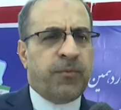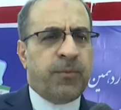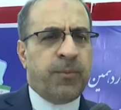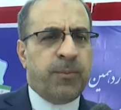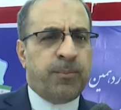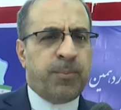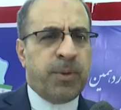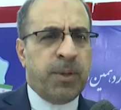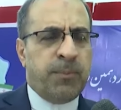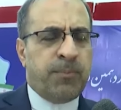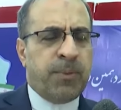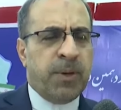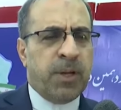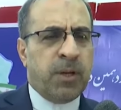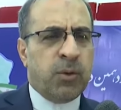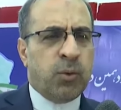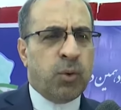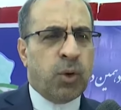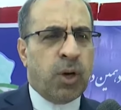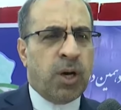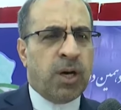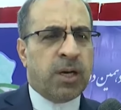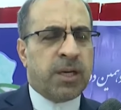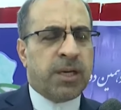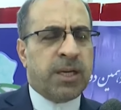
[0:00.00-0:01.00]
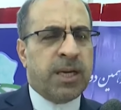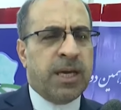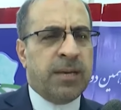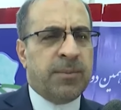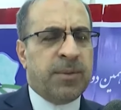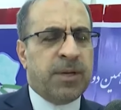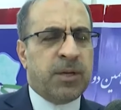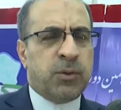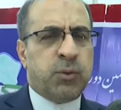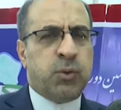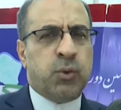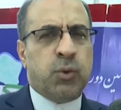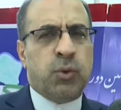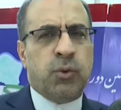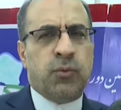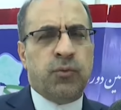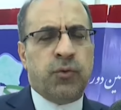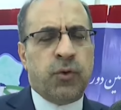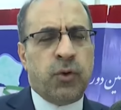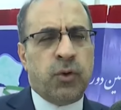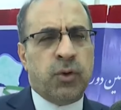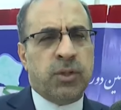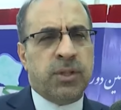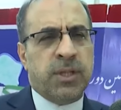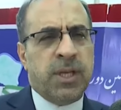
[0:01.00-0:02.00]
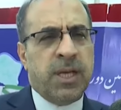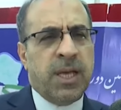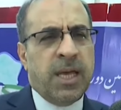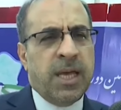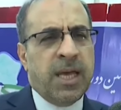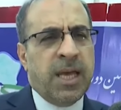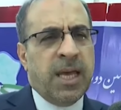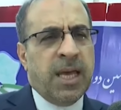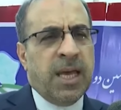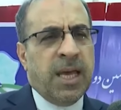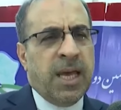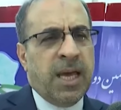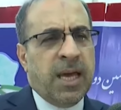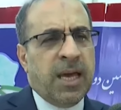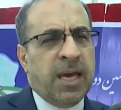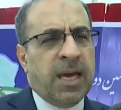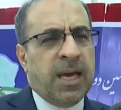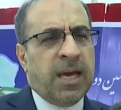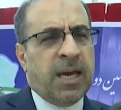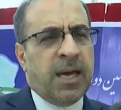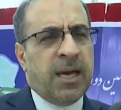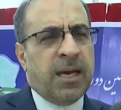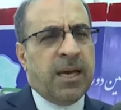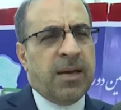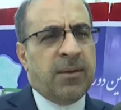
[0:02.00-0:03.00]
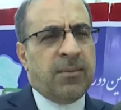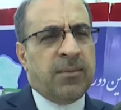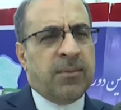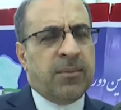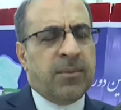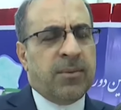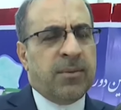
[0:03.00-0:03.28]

people who are able to vote, uh,